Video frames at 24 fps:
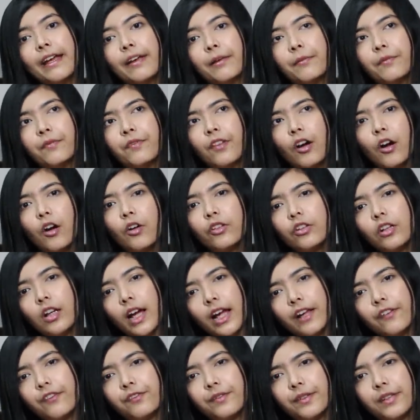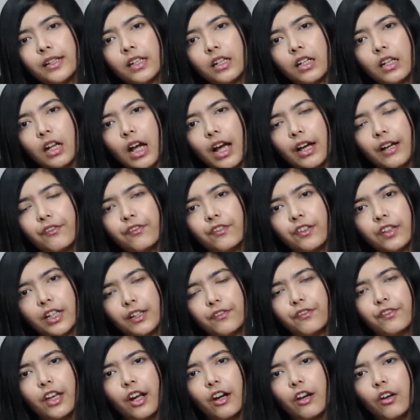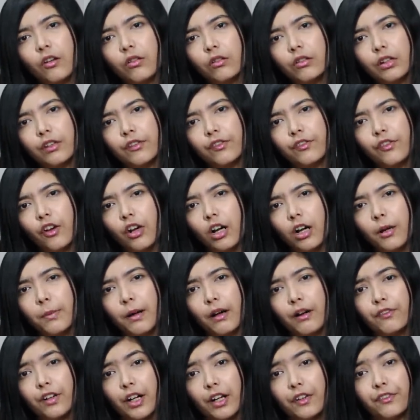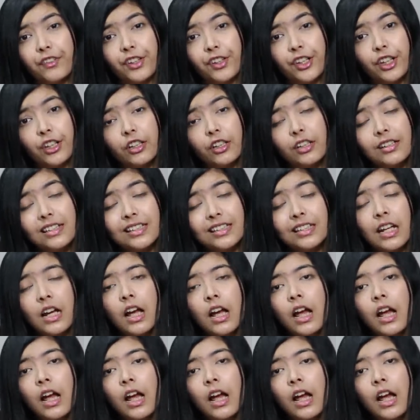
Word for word: if, although I've been I've lived there only for about five years,